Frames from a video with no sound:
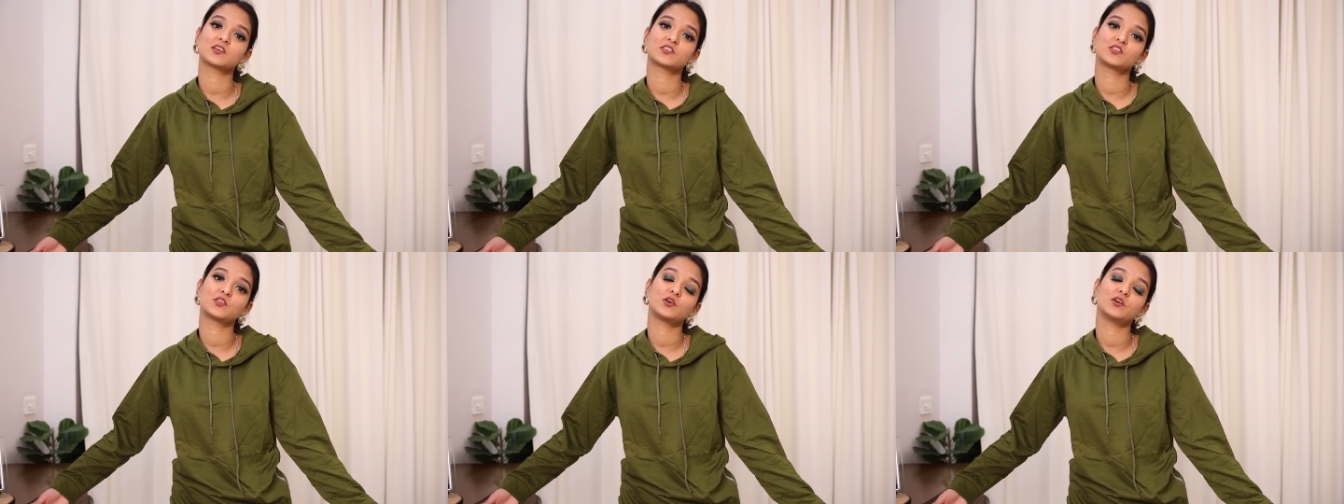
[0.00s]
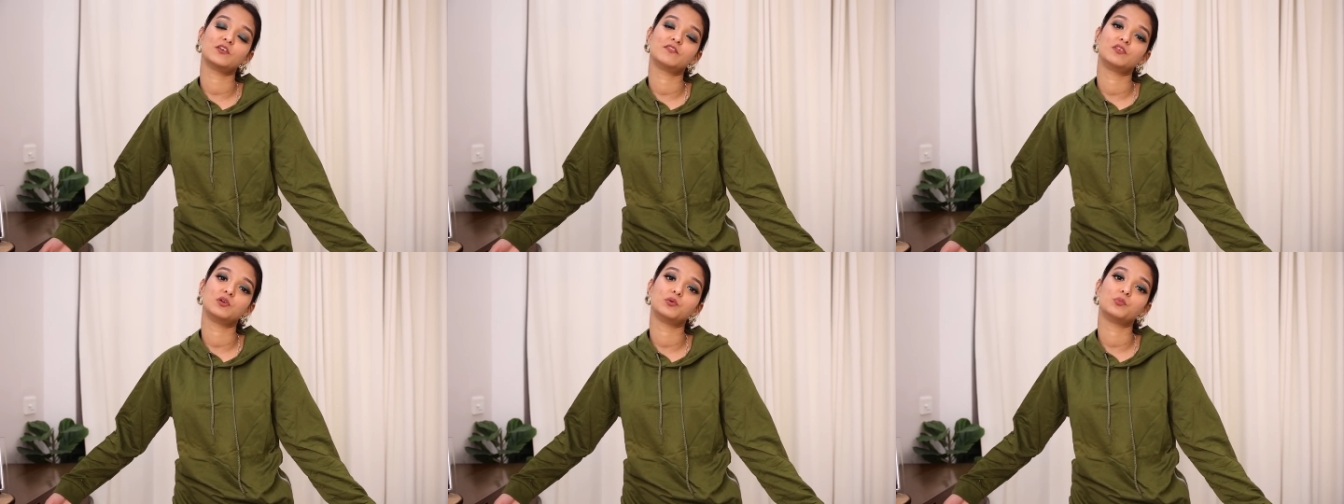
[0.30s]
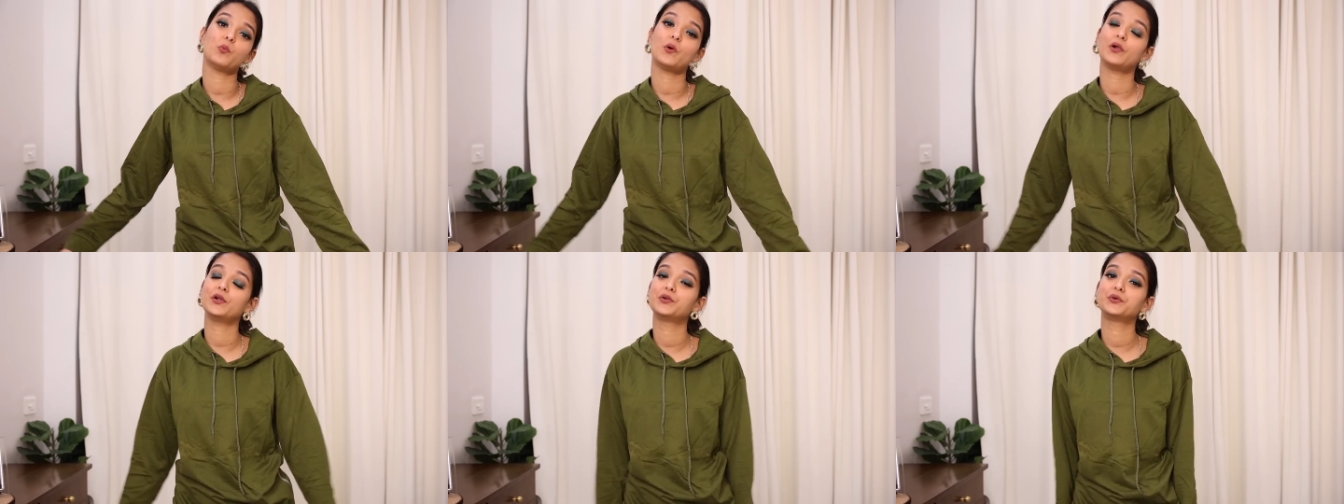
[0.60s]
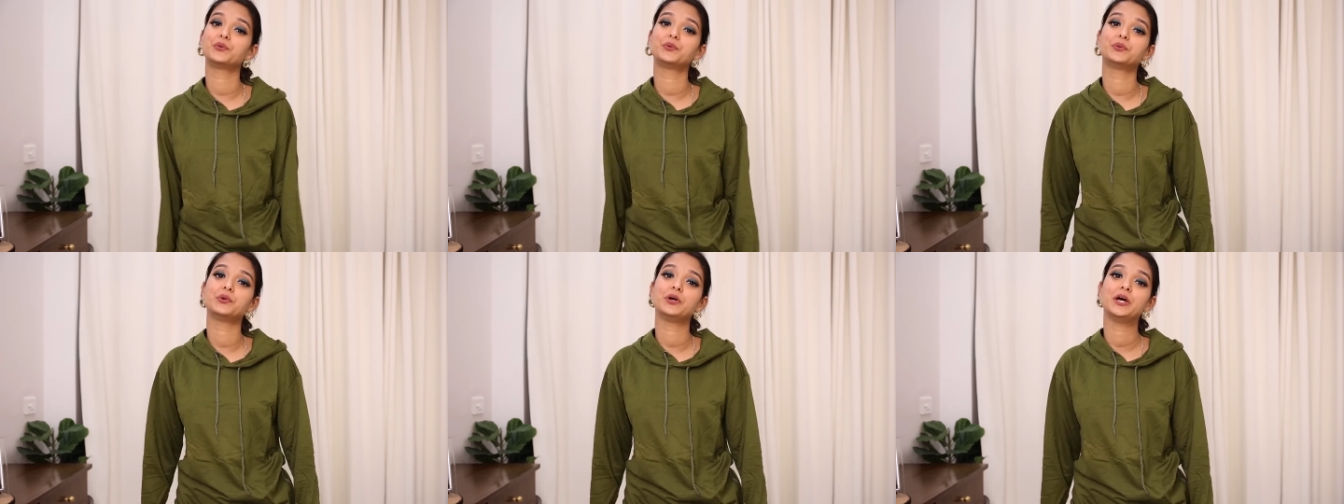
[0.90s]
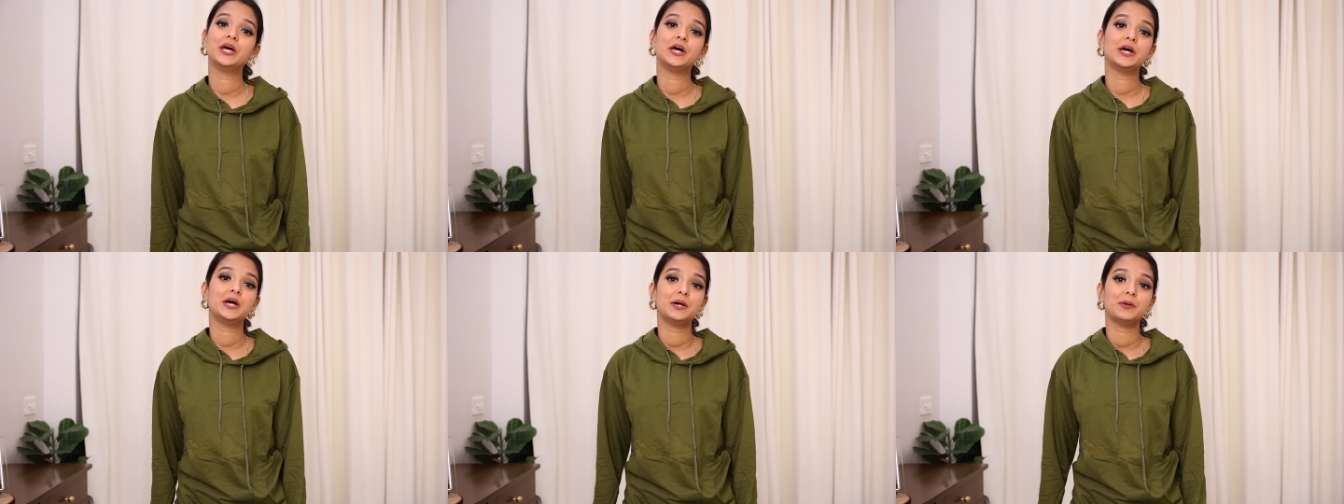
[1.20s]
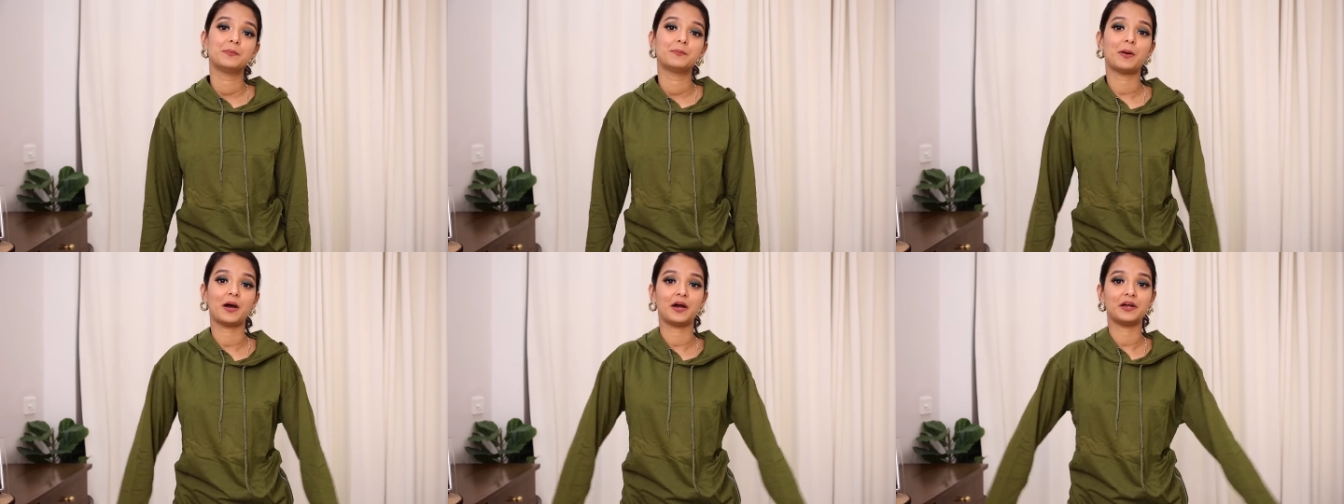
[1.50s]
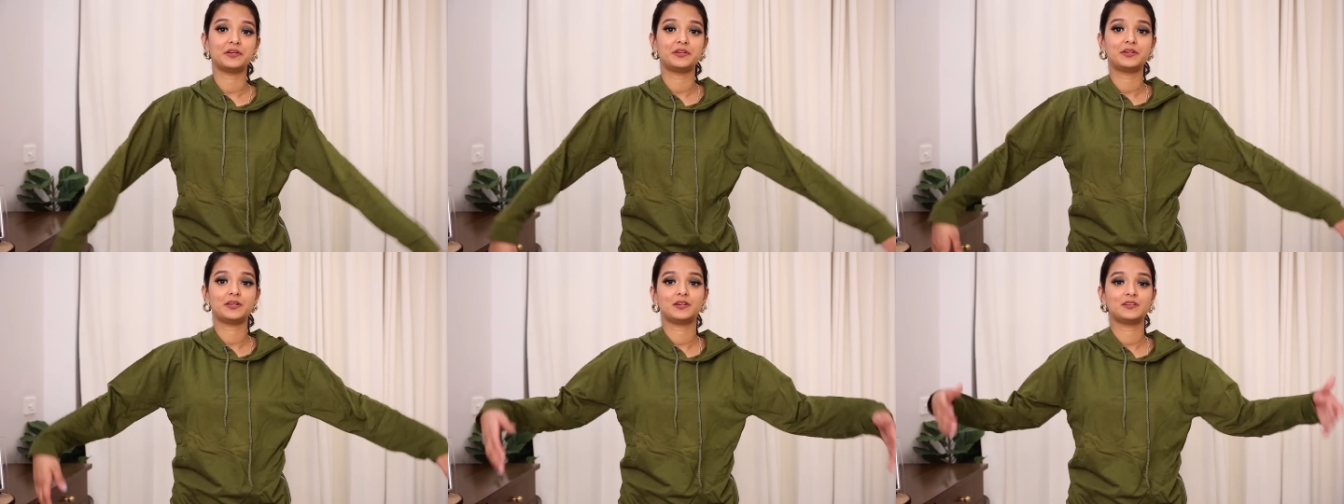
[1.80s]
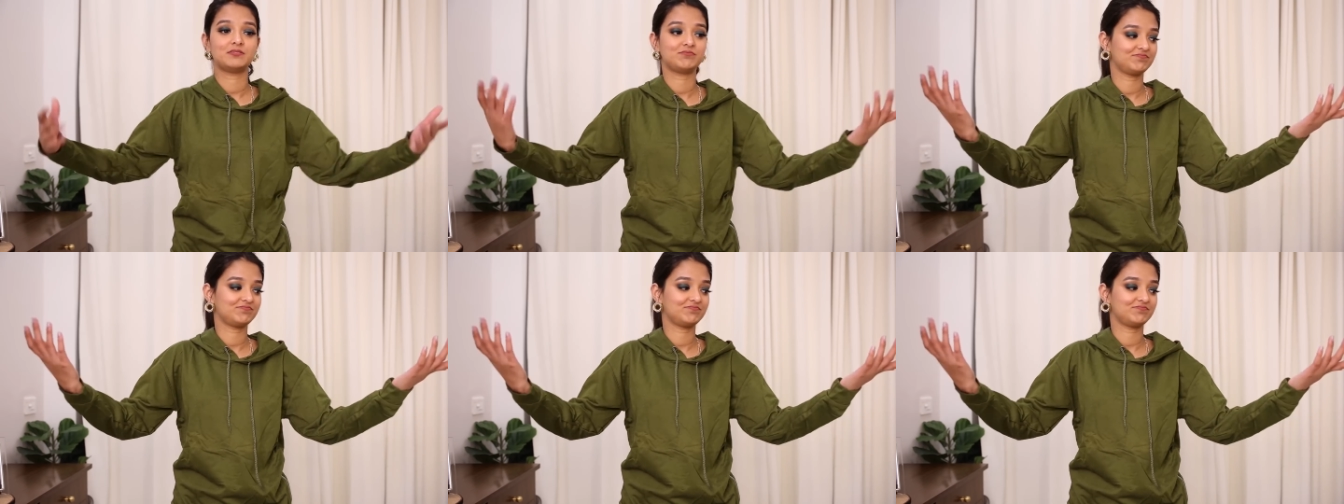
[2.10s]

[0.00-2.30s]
sakte if you want to, but